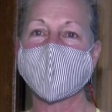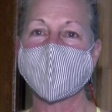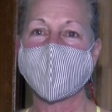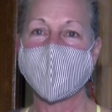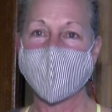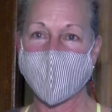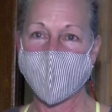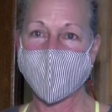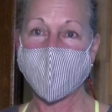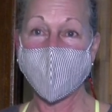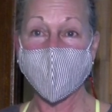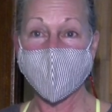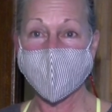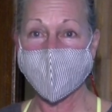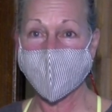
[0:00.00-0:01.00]
not have
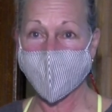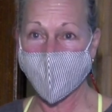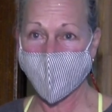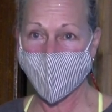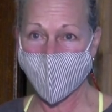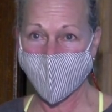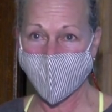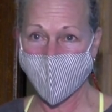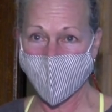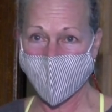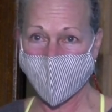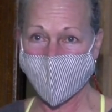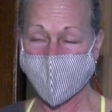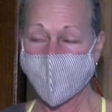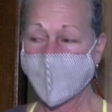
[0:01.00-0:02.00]
to go through
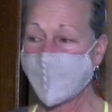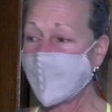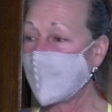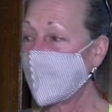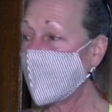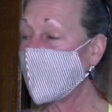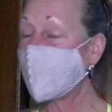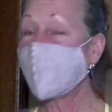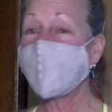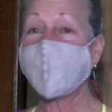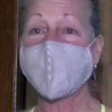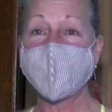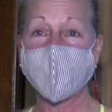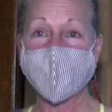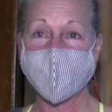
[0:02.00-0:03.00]
this, it would be
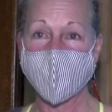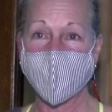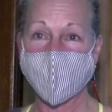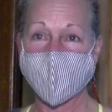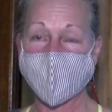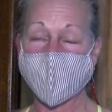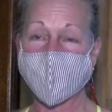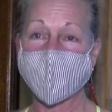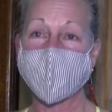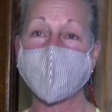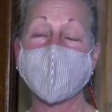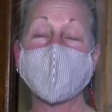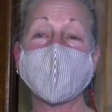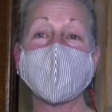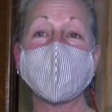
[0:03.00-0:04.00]
fantastic. But
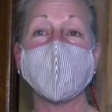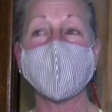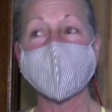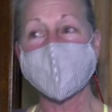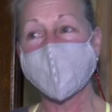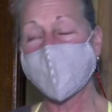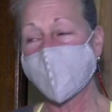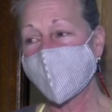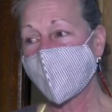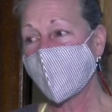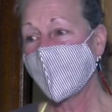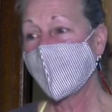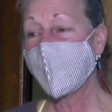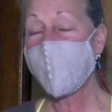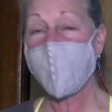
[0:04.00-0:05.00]
my ultimate
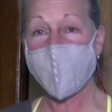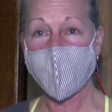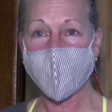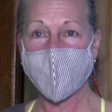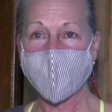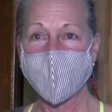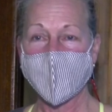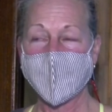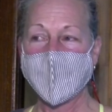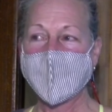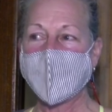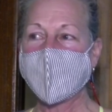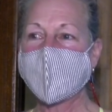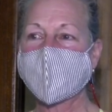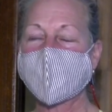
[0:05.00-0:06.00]
hope
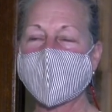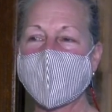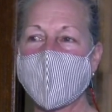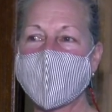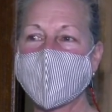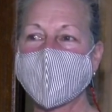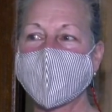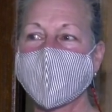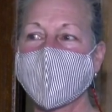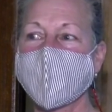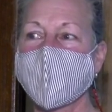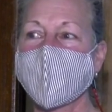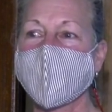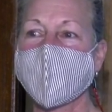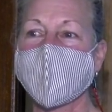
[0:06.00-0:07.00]
is that
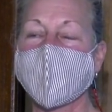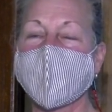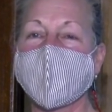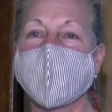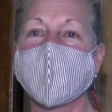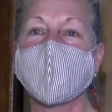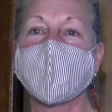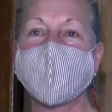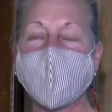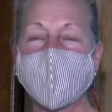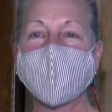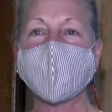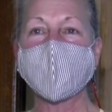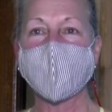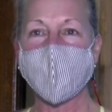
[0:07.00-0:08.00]
the people
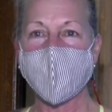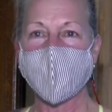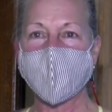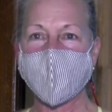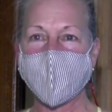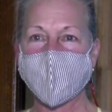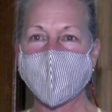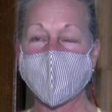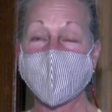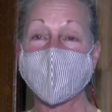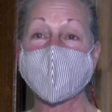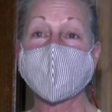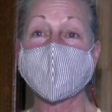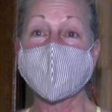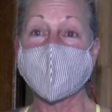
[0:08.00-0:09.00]
in Albany that
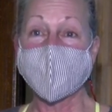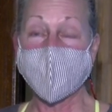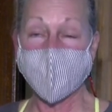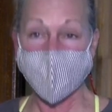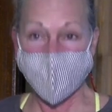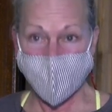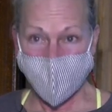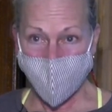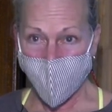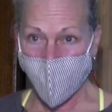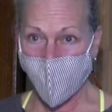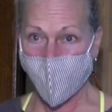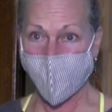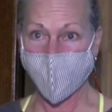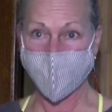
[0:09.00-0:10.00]
have
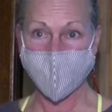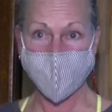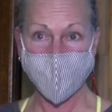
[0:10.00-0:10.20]
told